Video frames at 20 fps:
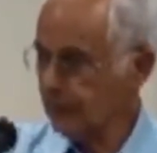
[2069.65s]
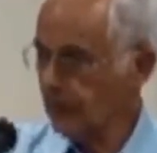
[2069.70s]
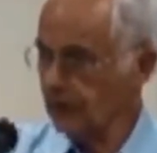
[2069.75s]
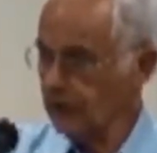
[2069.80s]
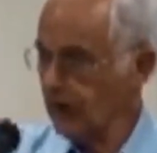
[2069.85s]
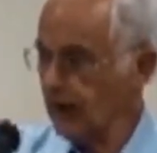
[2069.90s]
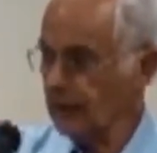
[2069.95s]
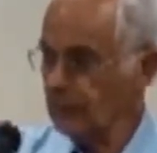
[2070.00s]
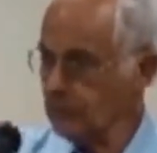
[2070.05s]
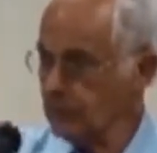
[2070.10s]

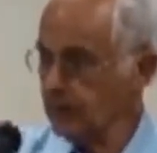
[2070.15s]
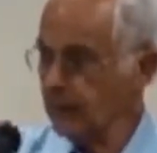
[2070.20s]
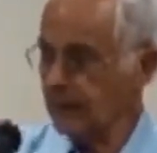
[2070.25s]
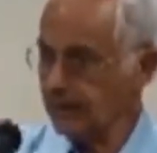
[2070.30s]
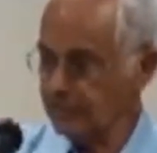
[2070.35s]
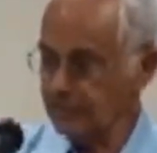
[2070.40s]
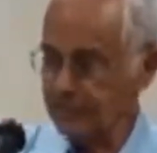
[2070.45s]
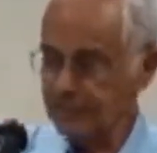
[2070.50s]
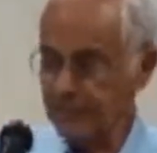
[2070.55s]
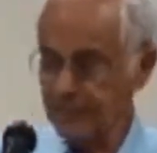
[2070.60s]
Very
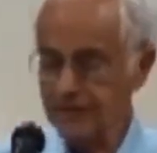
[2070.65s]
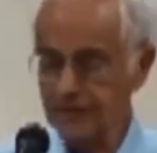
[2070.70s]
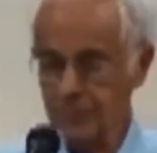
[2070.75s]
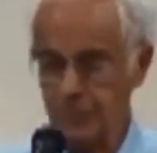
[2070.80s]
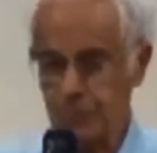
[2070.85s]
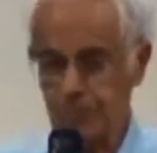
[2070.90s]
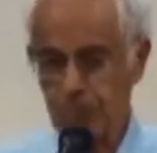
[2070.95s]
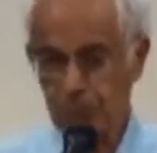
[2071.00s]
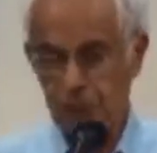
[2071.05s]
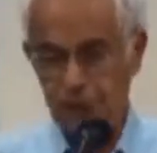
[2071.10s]
unpleasant
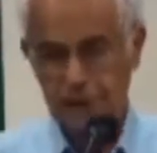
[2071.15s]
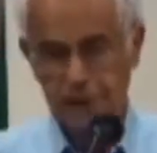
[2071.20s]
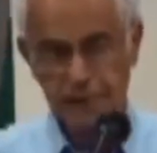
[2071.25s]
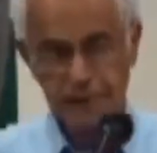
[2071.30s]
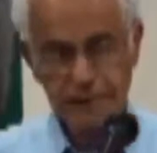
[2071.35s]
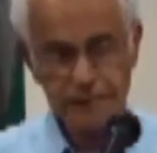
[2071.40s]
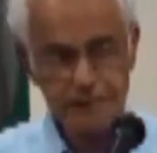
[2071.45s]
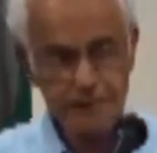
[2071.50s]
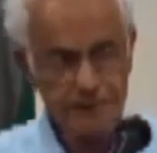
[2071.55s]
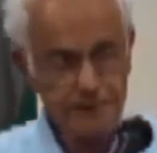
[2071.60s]

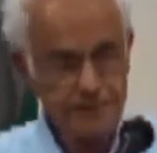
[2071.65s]
experience.